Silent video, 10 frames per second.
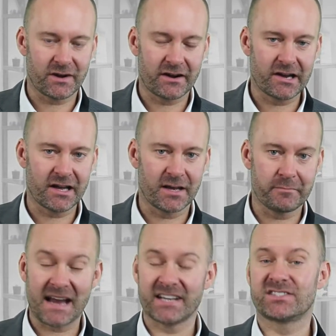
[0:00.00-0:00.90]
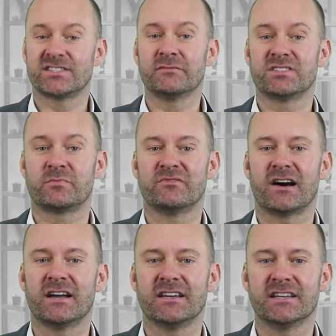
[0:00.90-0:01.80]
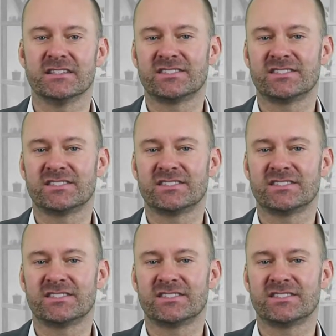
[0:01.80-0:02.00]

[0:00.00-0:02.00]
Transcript: We're a managed service provider in